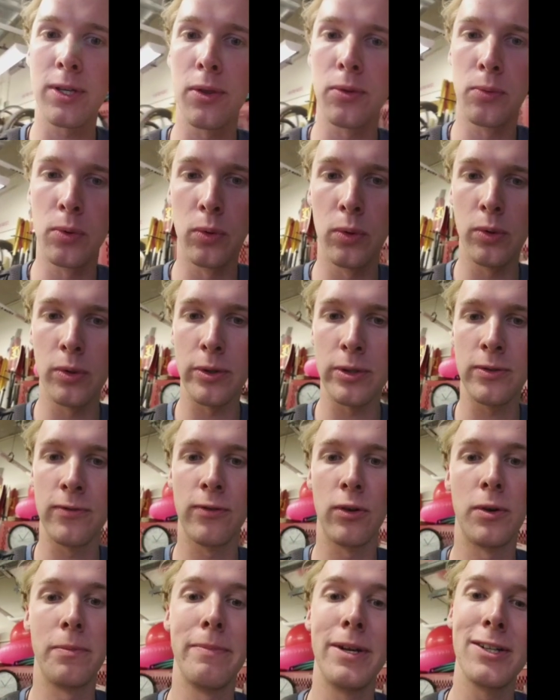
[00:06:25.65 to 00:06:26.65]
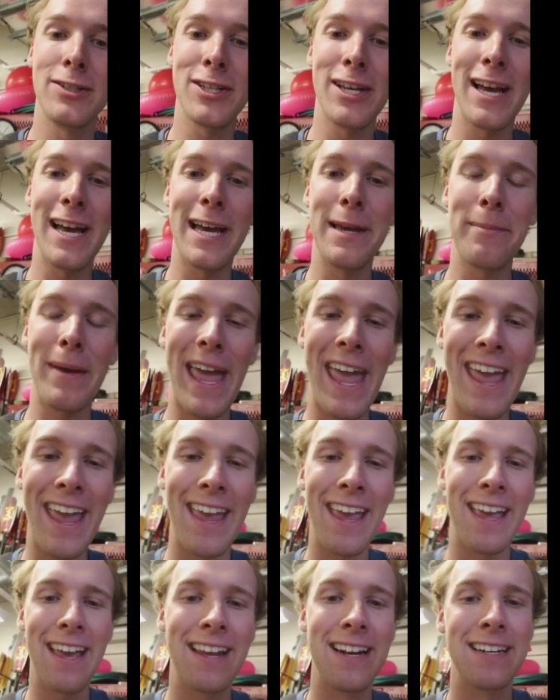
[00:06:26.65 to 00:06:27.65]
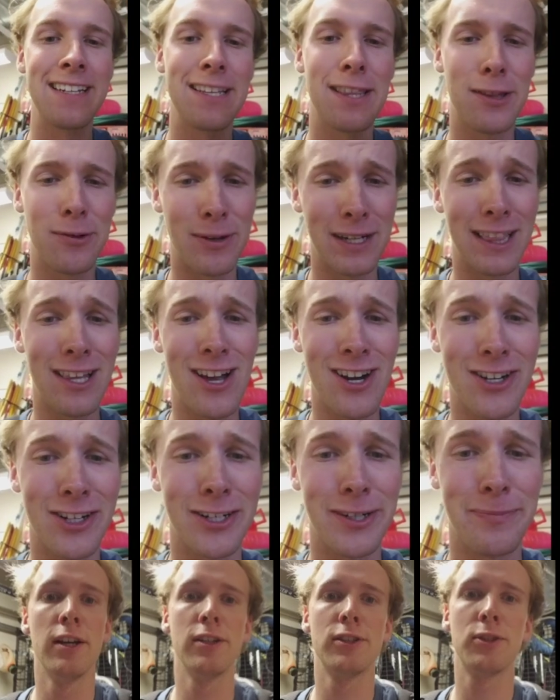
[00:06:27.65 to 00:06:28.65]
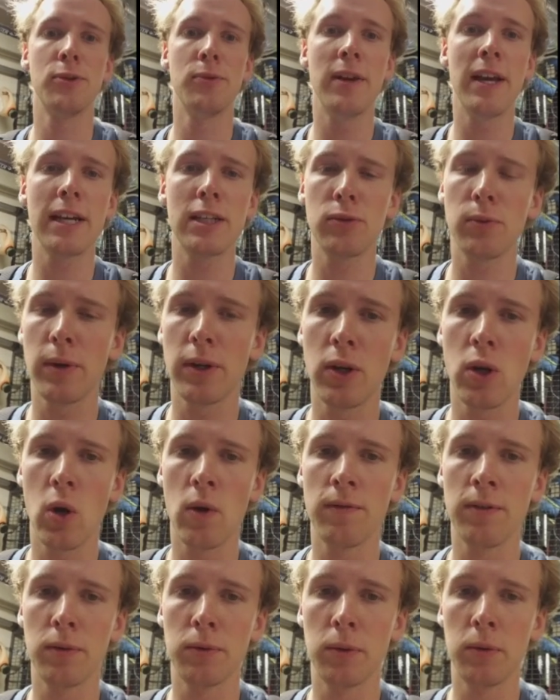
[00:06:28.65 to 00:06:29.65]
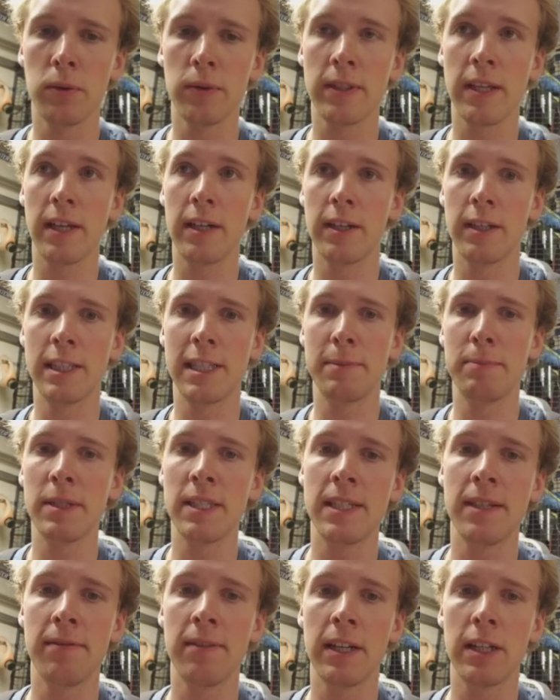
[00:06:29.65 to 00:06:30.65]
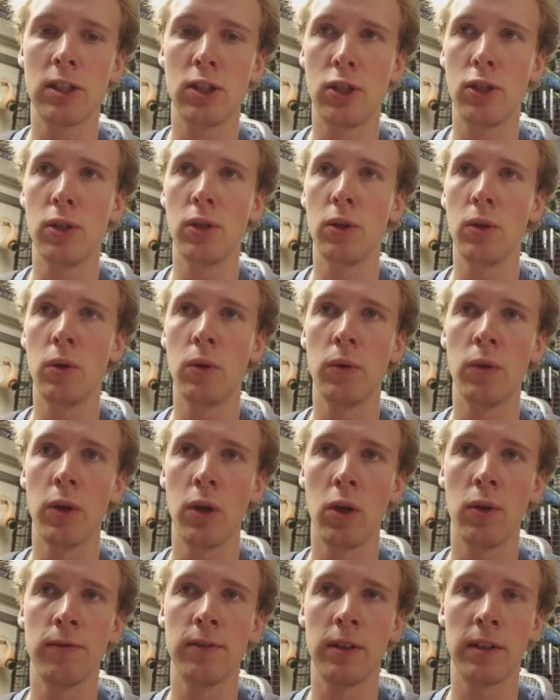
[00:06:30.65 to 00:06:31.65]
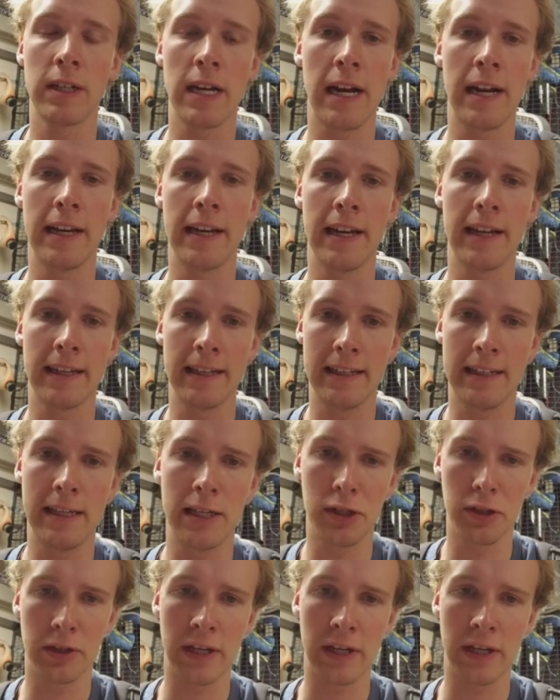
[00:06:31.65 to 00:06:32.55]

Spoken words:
are the rules for Mearzyme and the red locker. So next we're going to go over rules that are specific to the Hoofer kayak gear